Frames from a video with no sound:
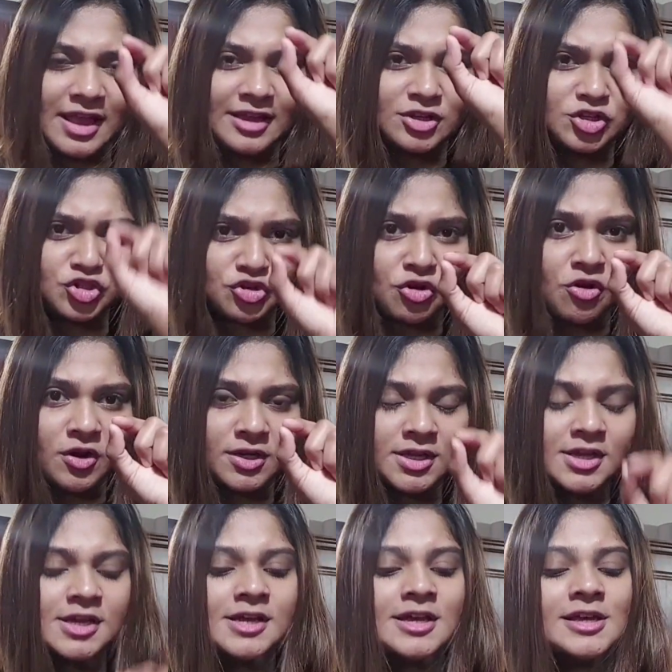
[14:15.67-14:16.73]
like short.
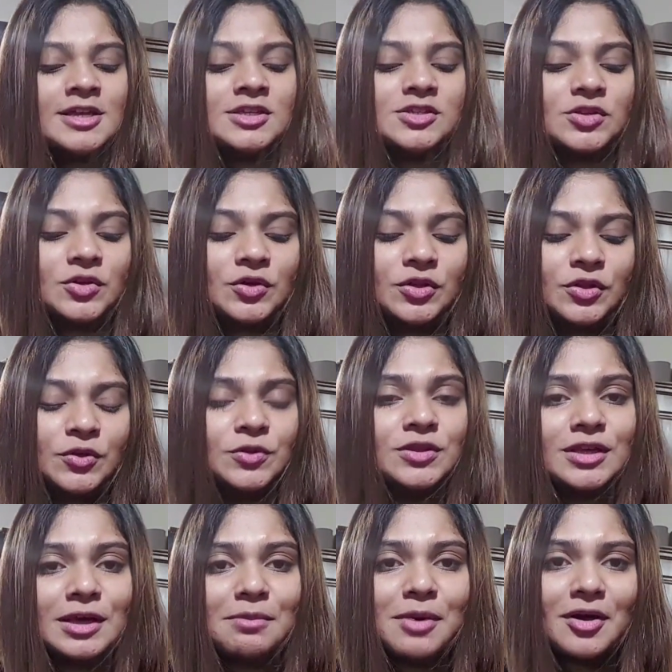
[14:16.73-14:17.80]
So the
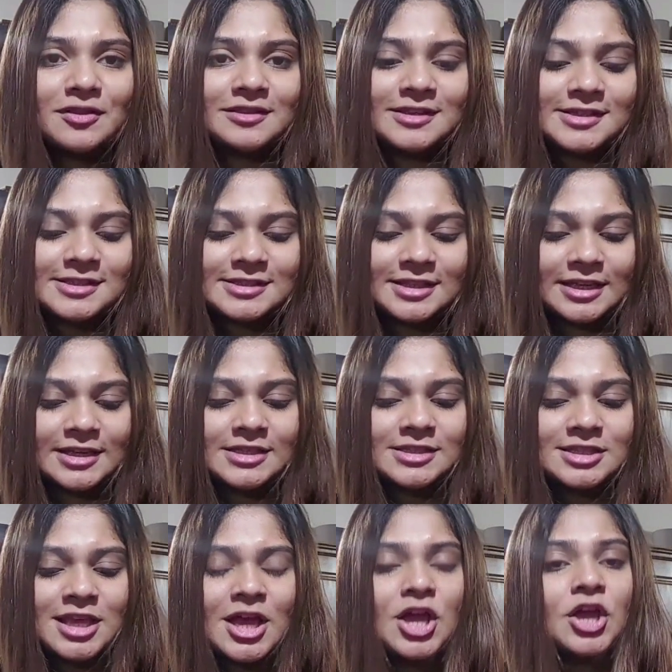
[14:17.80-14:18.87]
good thing about this
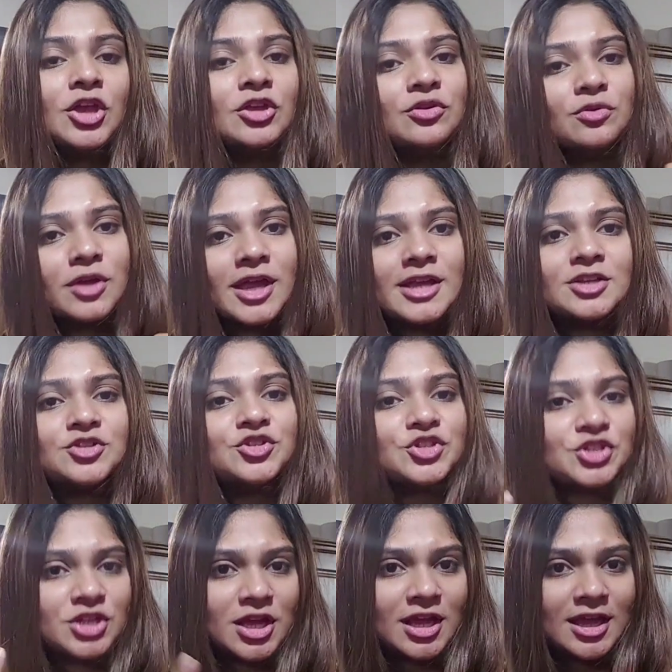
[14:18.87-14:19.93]
is you can
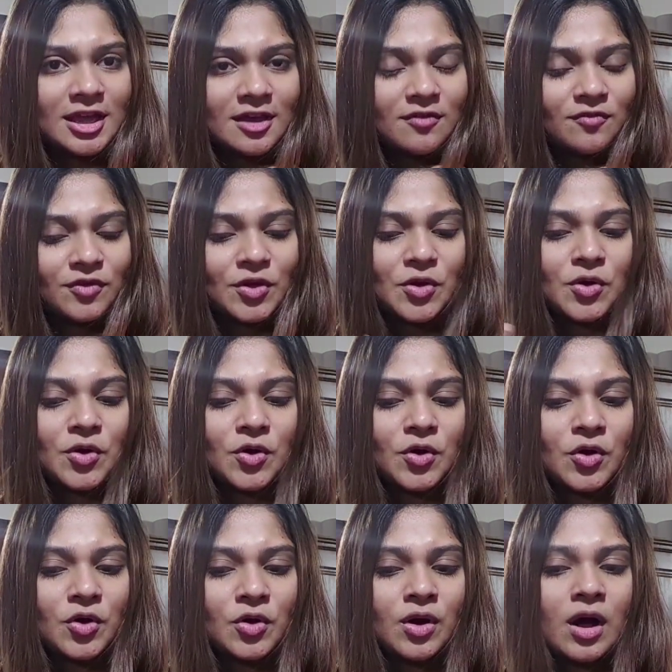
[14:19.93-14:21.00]
shave
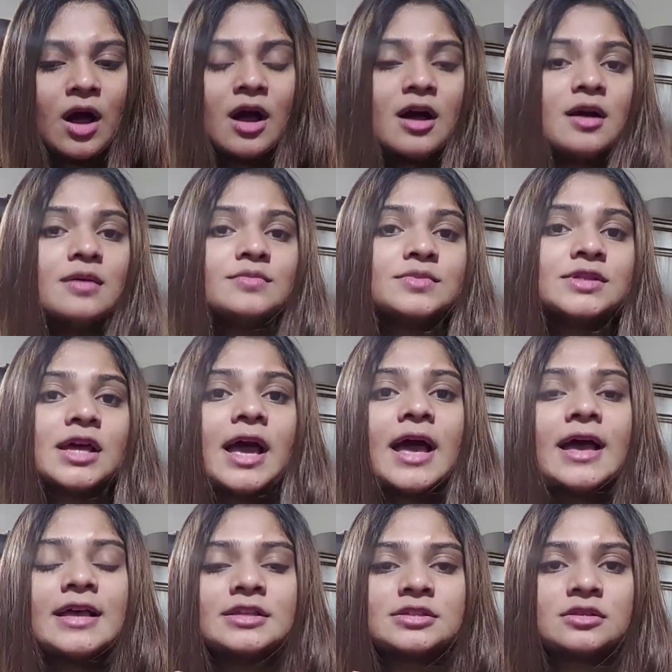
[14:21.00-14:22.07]
your arms
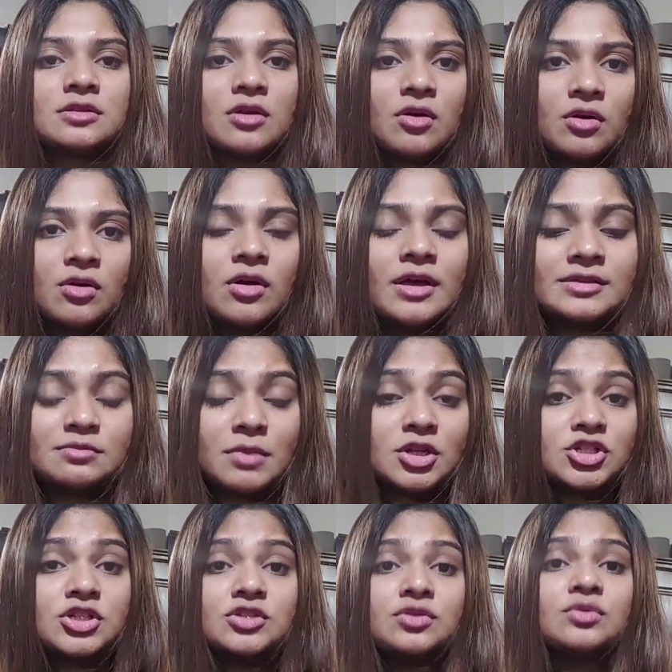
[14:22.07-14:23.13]
as
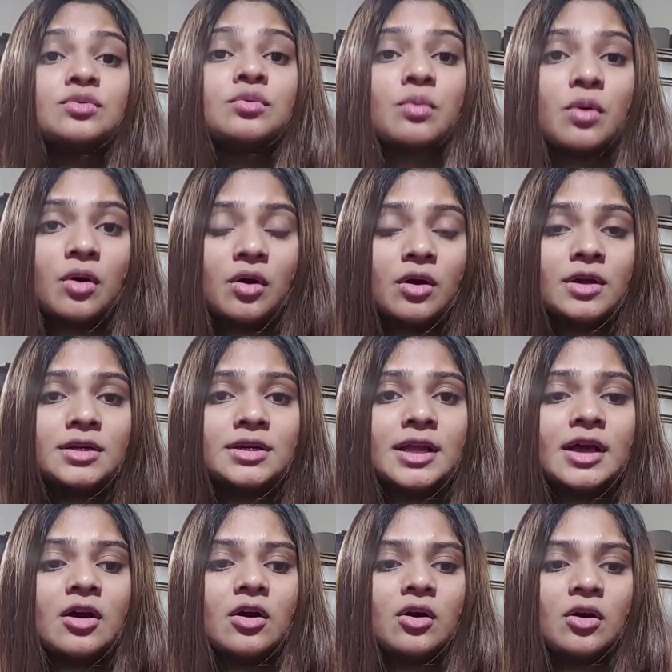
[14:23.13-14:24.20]
much as you want,
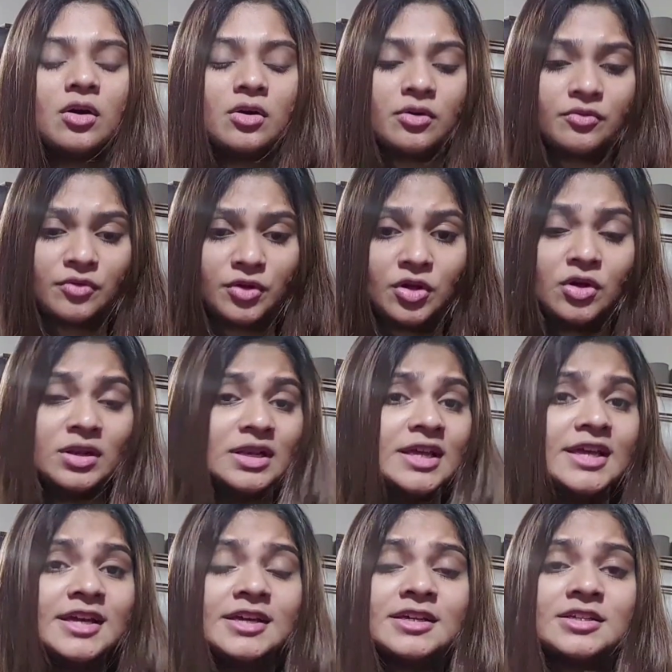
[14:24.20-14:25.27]
or your
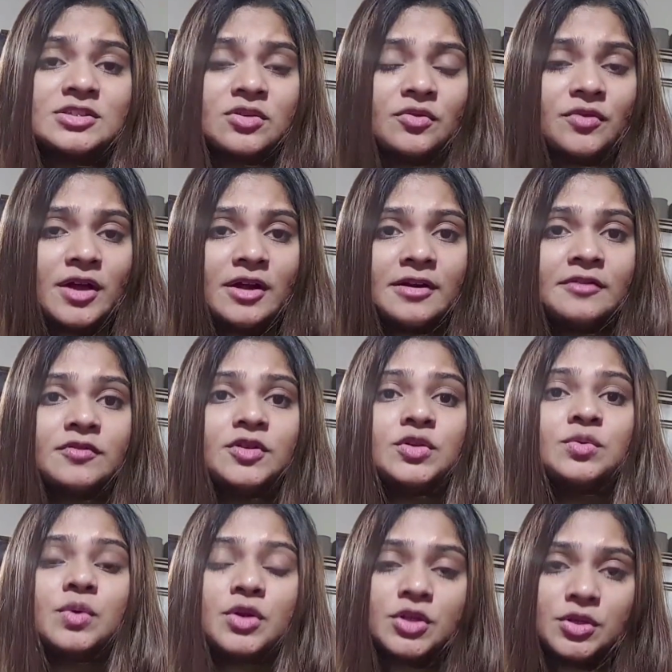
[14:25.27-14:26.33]
legs, or wherever
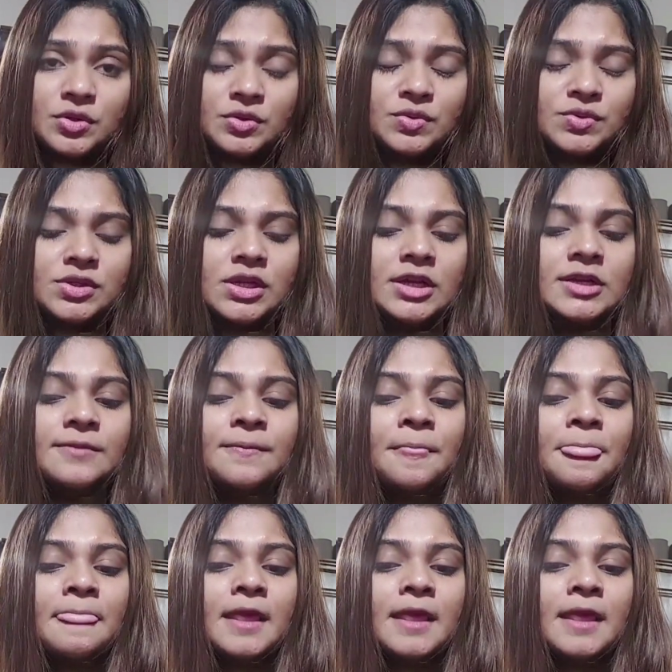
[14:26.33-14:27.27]
you want to use it.